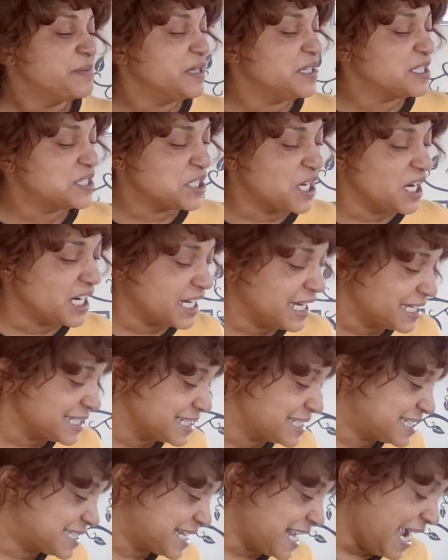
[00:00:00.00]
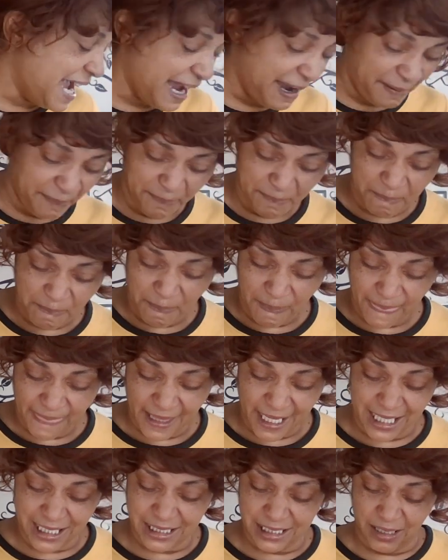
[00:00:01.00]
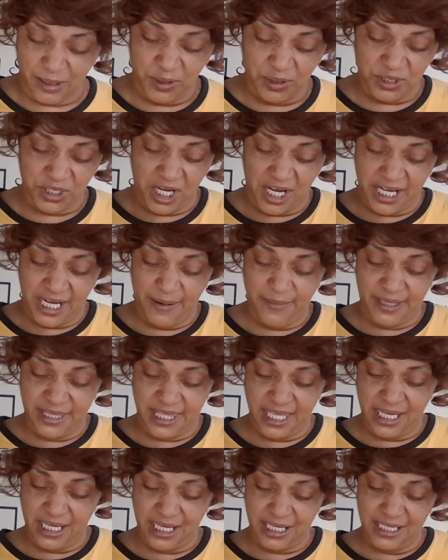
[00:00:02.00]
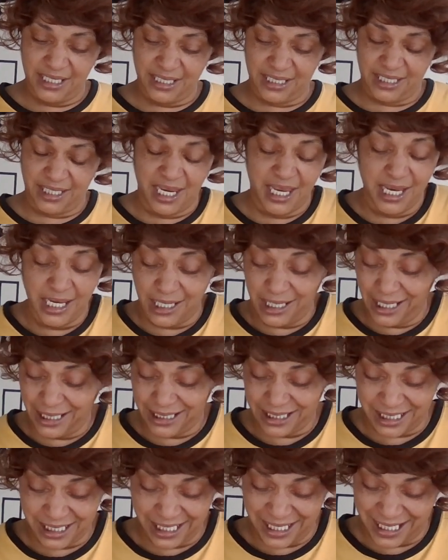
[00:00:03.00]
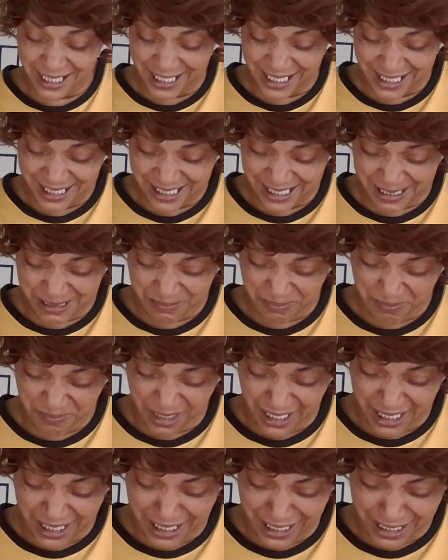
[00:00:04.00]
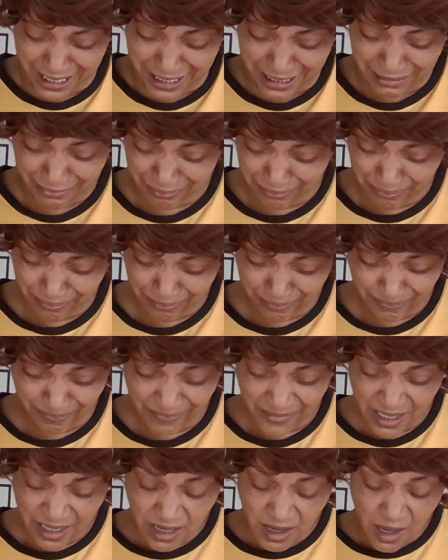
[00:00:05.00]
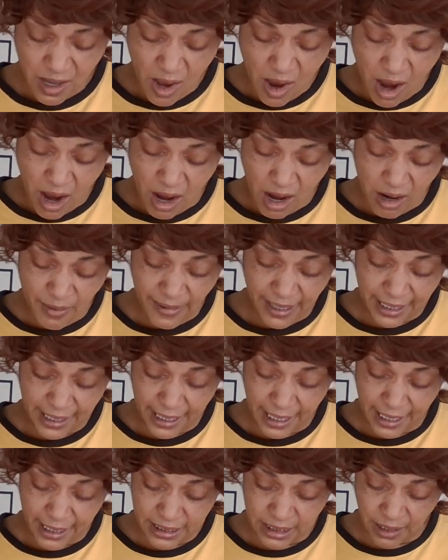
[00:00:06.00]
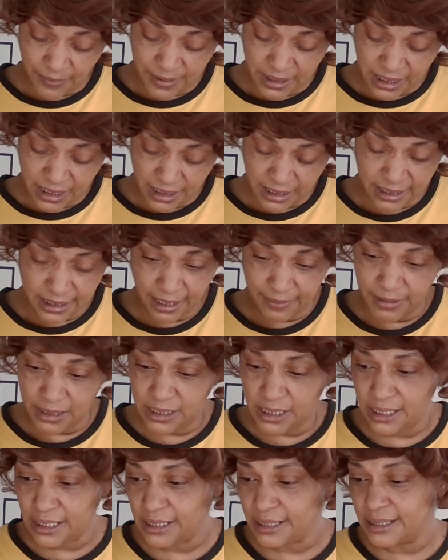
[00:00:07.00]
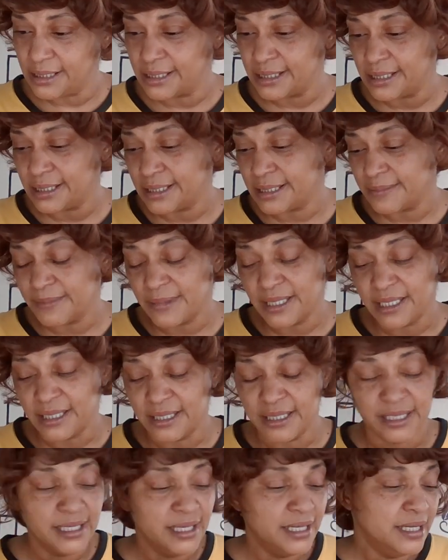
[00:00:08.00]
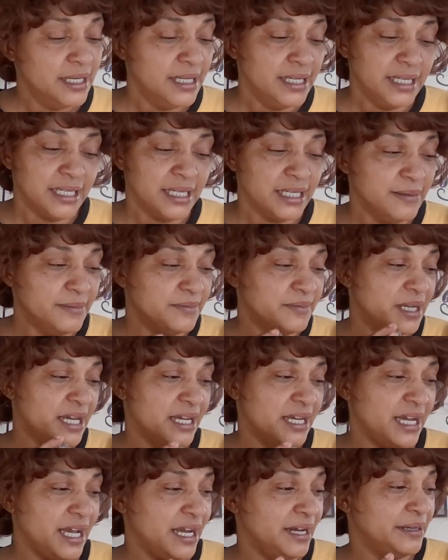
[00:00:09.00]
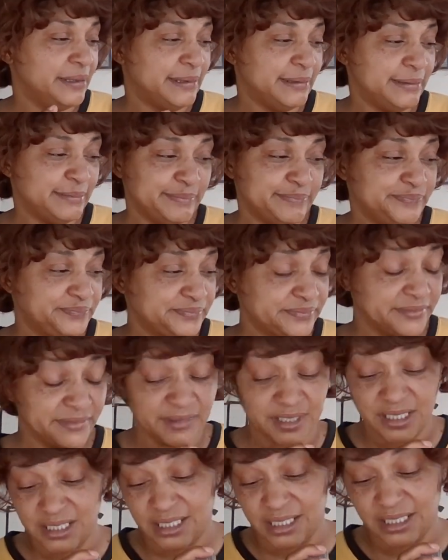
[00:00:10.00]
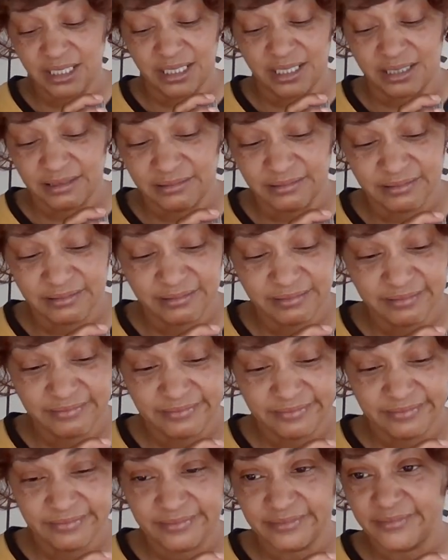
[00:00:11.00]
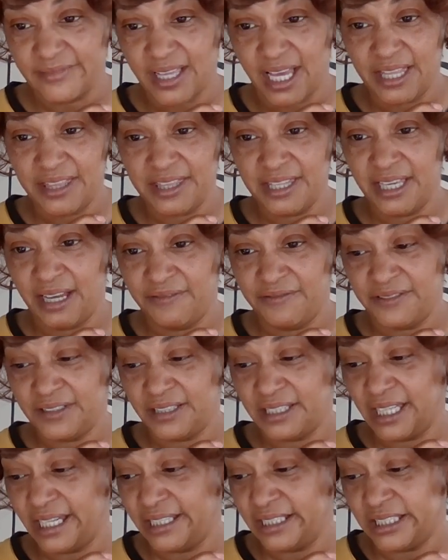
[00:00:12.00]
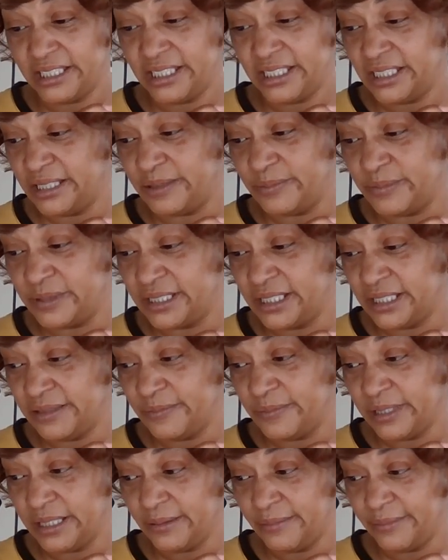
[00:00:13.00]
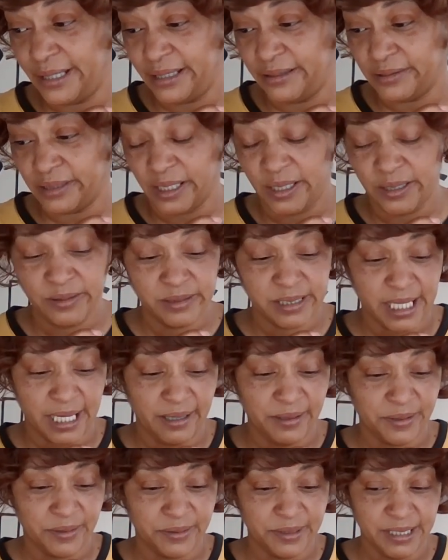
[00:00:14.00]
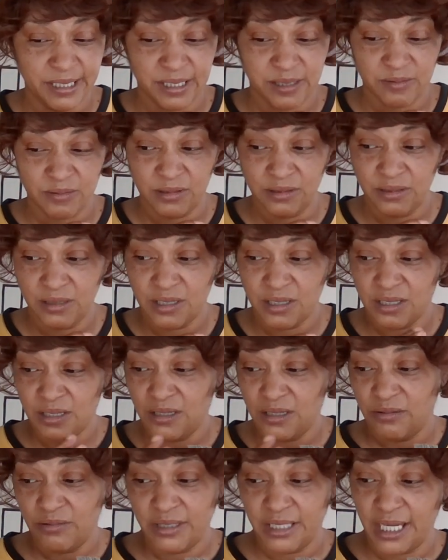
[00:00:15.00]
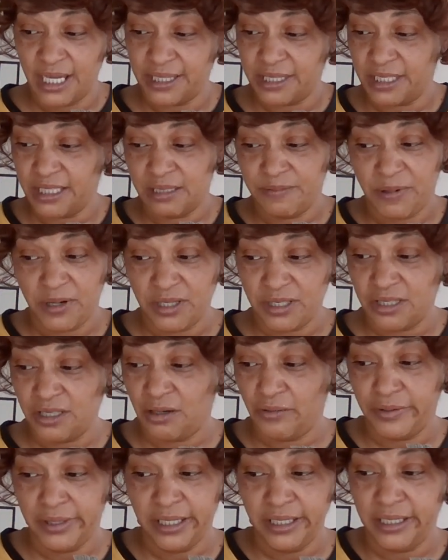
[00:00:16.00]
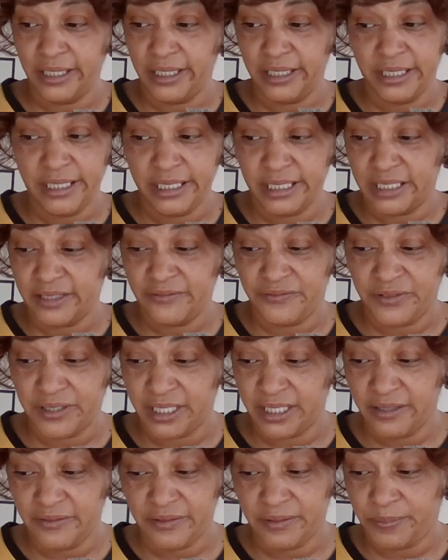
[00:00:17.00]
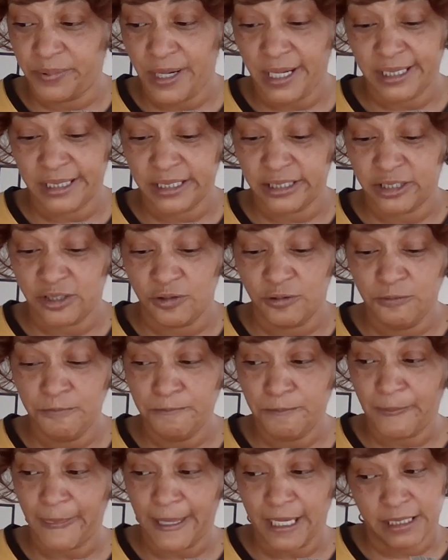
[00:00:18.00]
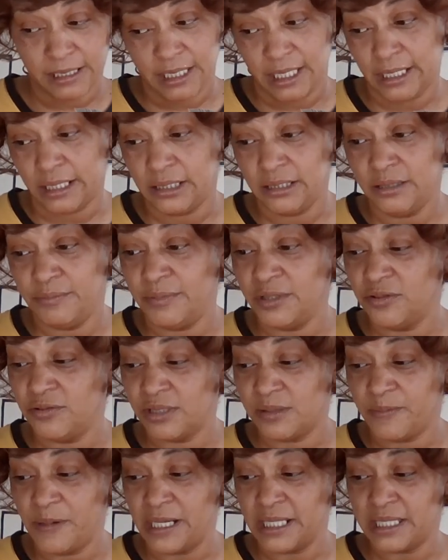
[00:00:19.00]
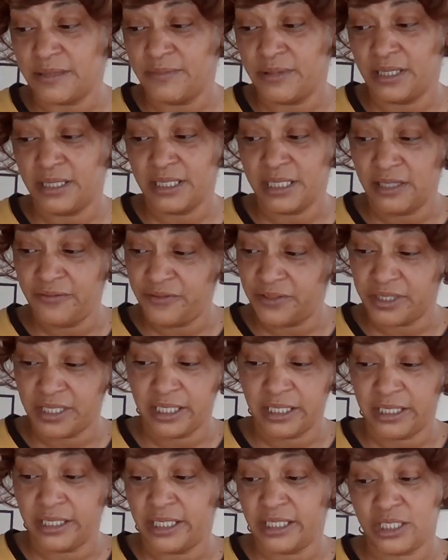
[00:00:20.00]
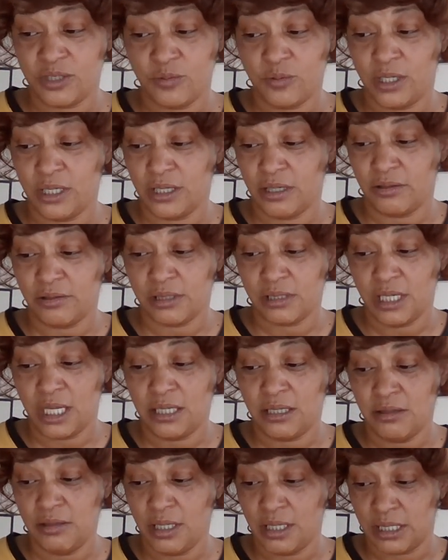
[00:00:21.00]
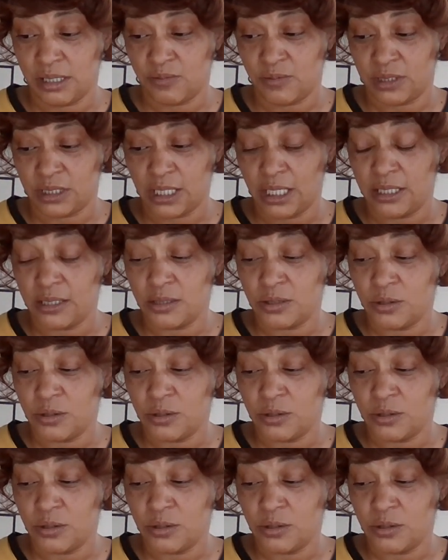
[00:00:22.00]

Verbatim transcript: Spiritual y'all gotta stop. I told y'all they be thinking this shit. That shit is me. Oh my god, y'all be thinking they be thinking this shit is me. You um shit. I think I feel like shit. We just, we can about close out on this one. We got this person over here that needs to forgive the prostitute and take a little bit of responsibility for thinking that she wasn't going to snake you. That's what they